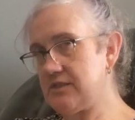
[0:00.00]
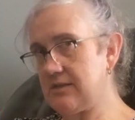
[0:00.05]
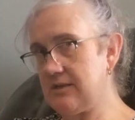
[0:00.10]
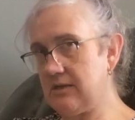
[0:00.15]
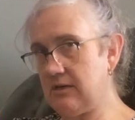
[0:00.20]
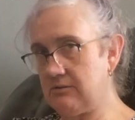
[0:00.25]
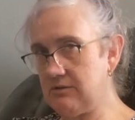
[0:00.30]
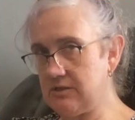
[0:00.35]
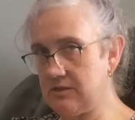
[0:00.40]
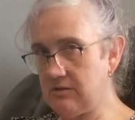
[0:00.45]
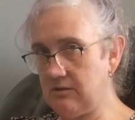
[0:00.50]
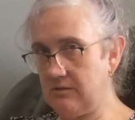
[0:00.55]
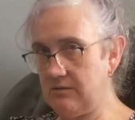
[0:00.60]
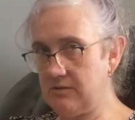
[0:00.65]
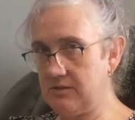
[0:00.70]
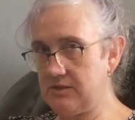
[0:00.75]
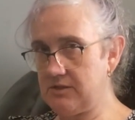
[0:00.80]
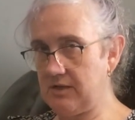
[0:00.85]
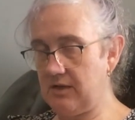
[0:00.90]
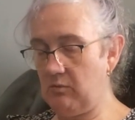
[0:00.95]
that I was
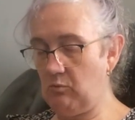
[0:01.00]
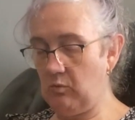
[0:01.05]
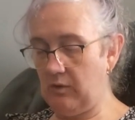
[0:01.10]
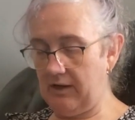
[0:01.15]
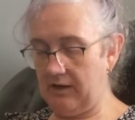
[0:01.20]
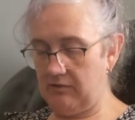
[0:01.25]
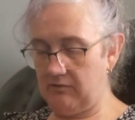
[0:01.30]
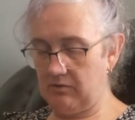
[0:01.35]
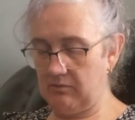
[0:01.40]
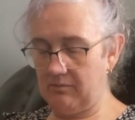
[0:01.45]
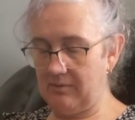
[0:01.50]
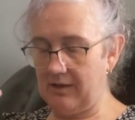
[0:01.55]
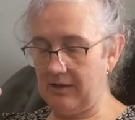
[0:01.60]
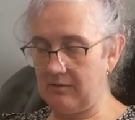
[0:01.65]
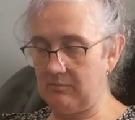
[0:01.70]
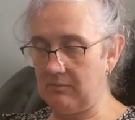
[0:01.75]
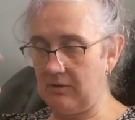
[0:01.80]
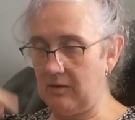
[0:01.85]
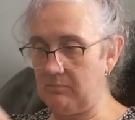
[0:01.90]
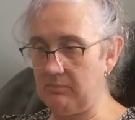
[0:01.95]
losing weight
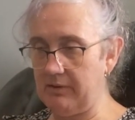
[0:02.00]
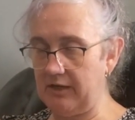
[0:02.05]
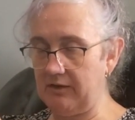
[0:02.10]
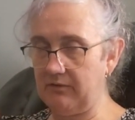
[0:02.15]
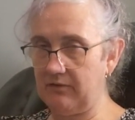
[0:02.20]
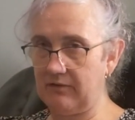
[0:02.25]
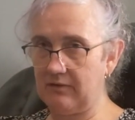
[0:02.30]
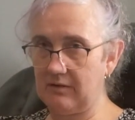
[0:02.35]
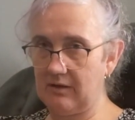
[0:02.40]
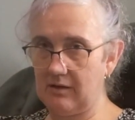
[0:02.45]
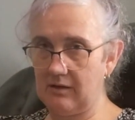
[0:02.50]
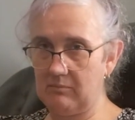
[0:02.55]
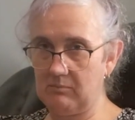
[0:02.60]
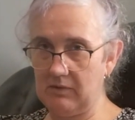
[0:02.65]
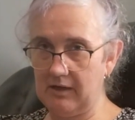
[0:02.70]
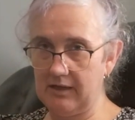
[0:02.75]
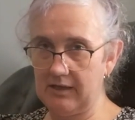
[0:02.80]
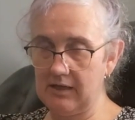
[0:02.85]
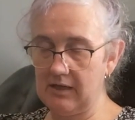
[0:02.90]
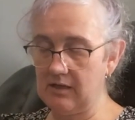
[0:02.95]
around my bust and
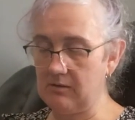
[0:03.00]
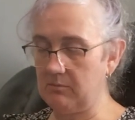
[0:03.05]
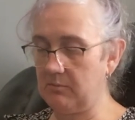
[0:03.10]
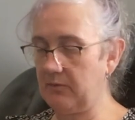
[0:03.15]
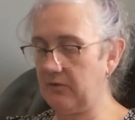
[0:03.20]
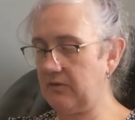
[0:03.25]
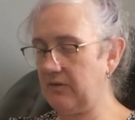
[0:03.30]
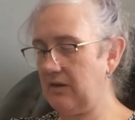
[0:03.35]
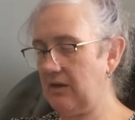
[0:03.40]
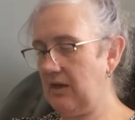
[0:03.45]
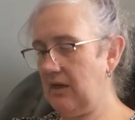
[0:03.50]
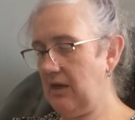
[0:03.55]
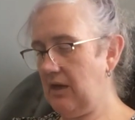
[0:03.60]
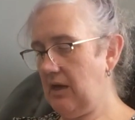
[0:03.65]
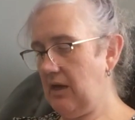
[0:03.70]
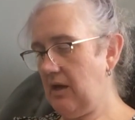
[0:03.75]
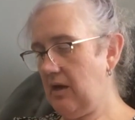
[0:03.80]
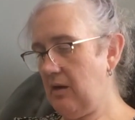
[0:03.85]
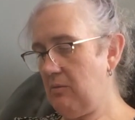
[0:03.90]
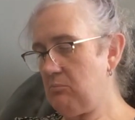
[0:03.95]
my hips,
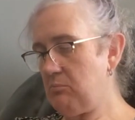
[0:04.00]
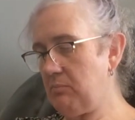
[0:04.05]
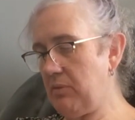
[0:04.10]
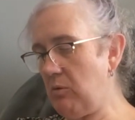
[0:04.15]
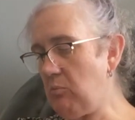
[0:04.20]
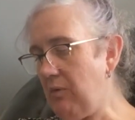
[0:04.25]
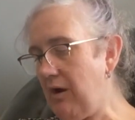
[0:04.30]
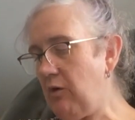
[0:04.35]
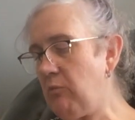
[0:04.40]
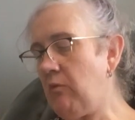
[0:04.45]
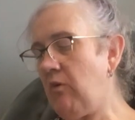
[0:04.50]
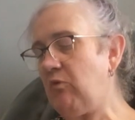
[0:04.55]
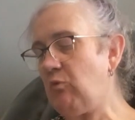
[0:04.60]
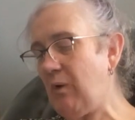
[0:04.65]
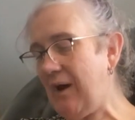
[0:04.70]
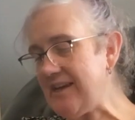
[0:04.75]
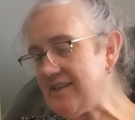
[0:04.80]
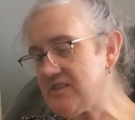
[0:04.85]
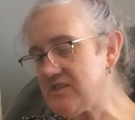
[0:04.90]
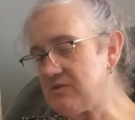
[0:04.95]
but my
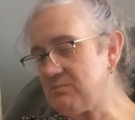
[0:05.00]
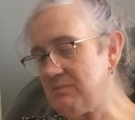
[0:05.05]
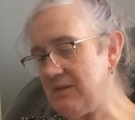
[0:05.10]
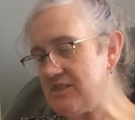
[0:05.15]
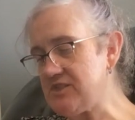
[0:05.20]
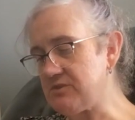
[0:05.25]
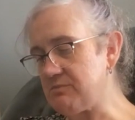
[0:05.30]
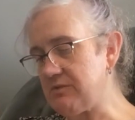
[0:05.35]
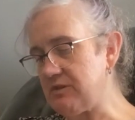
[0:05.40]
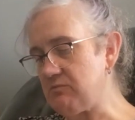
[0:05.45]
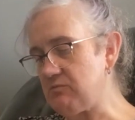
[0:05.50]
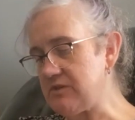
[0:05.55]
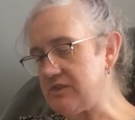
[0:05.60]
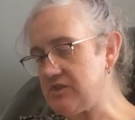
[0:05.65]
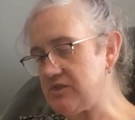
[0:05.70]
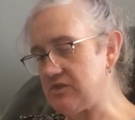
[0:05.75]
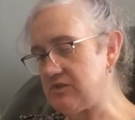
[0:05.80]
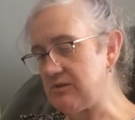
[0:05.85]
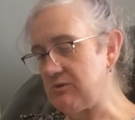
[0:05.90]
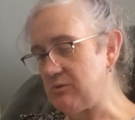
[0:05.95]
waist measurement was
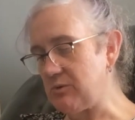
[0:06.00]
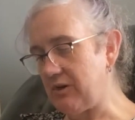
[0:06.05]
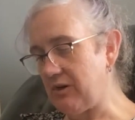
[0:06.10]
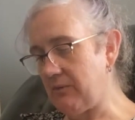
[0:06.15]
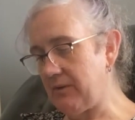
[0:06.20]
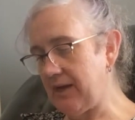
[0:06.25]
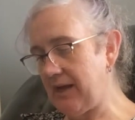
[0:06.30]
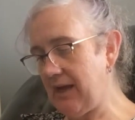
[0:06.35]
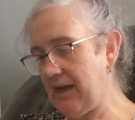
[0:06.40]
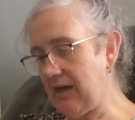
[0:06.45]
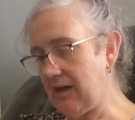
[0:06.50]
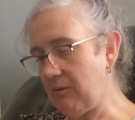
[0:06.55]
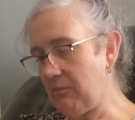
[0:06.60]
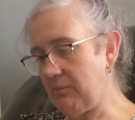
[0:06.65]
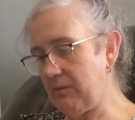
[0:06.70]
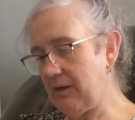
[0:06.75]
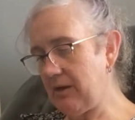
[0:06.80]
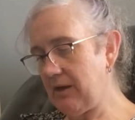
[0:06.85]
still going up.